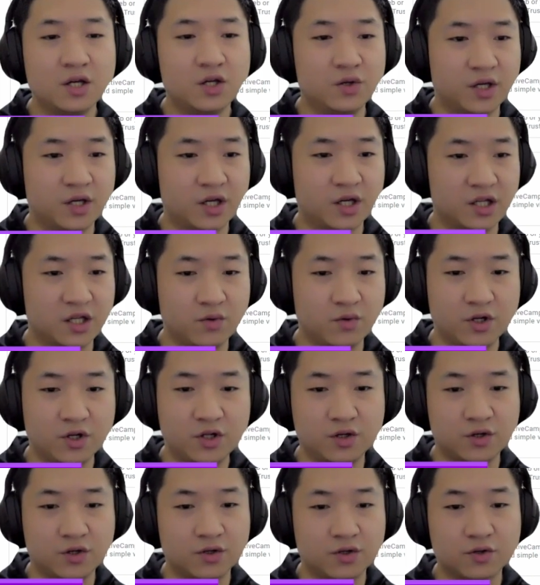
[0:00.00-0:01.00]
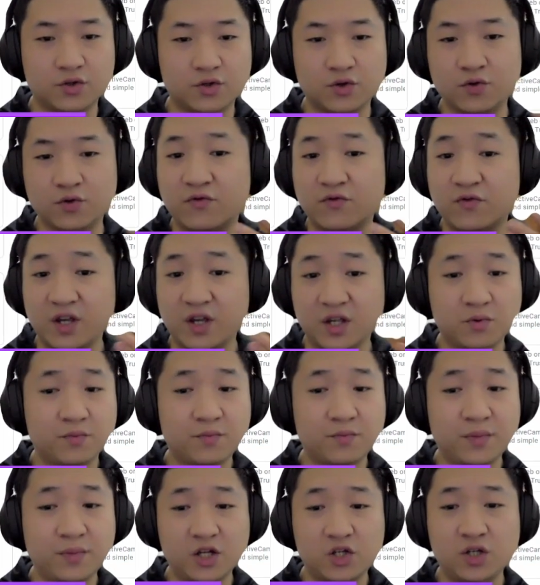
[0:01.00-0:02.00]
You can even do
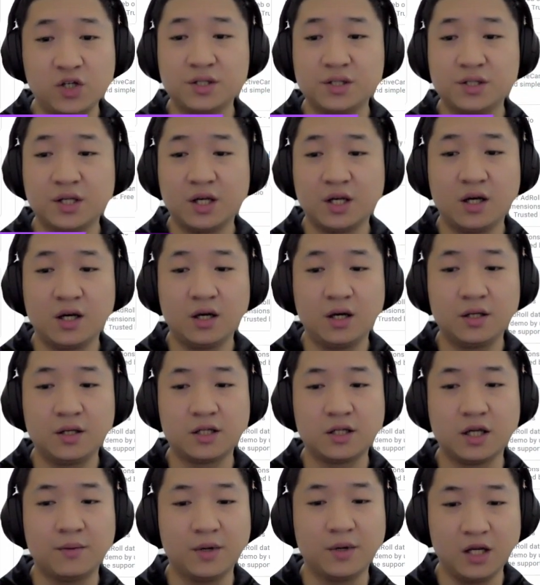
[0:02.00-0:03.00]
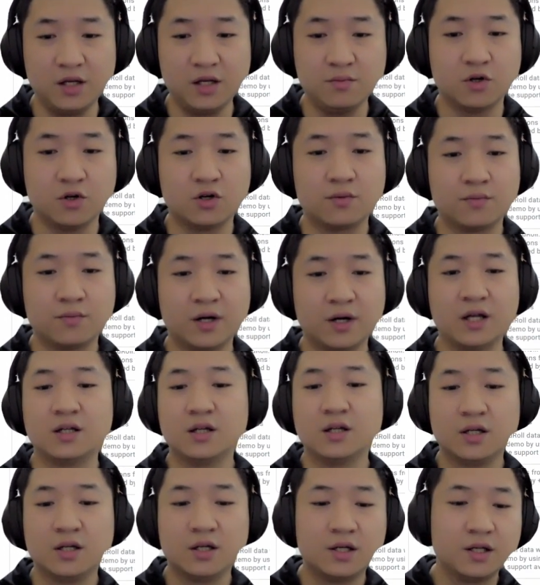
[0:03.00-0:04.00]
Facebook page insights. There are many more, but
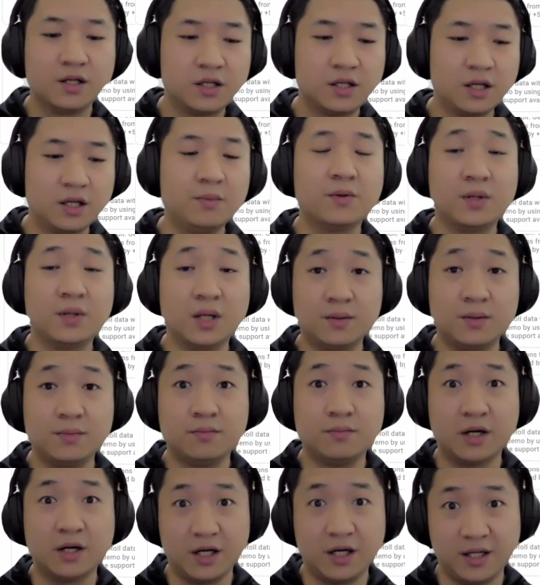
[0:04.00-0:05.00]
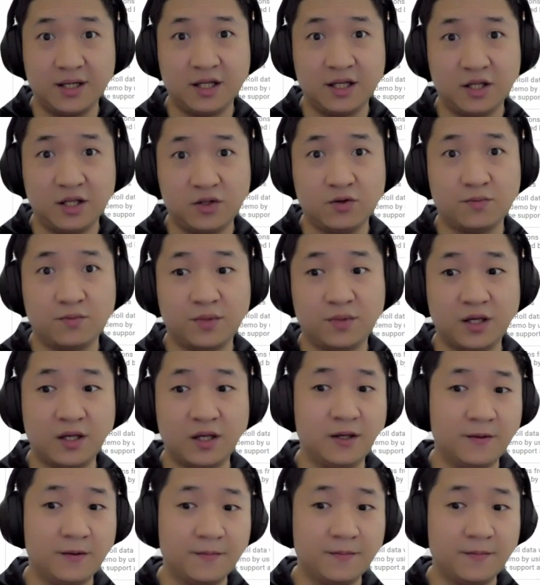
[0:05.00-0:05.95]
some of them might need to be